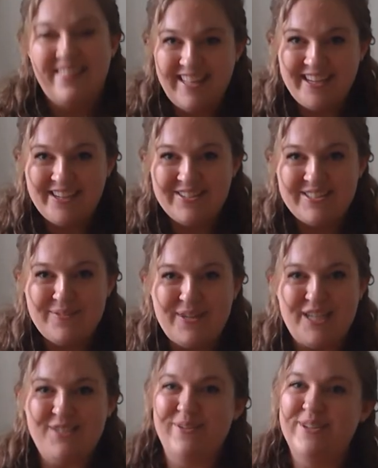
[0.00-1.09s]
Thank you so
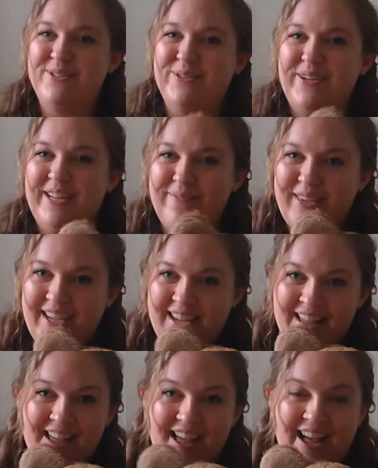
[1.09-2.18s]
much for joining
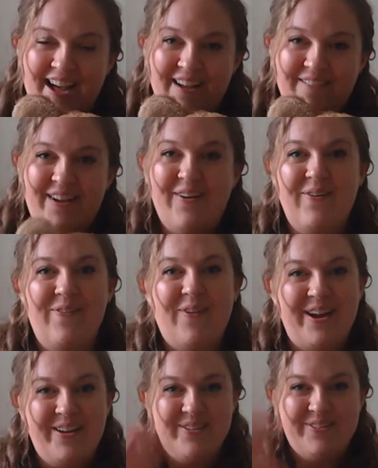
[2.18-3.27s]
me. Have a
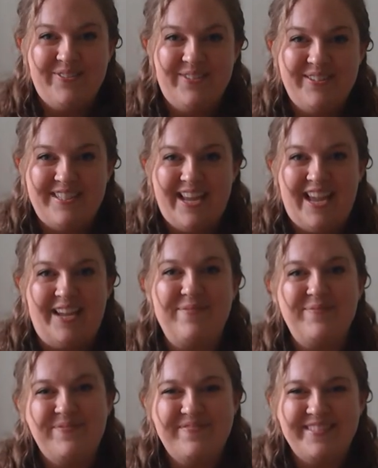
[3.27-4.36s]
wonderful
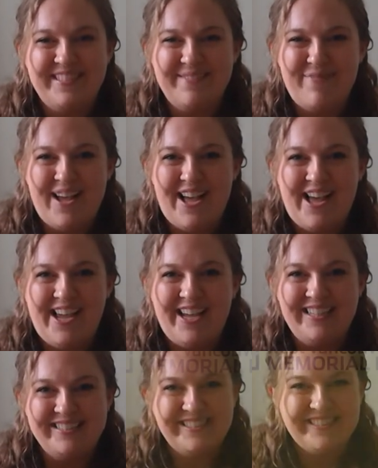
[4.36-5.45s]
day.
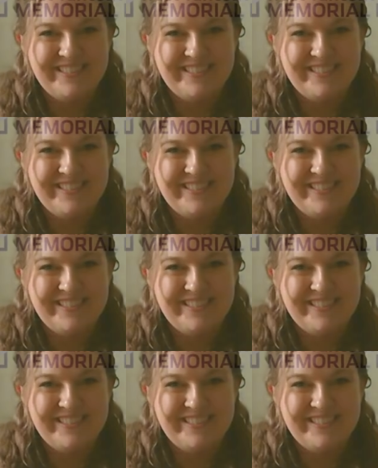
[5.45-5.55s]
Goodbye.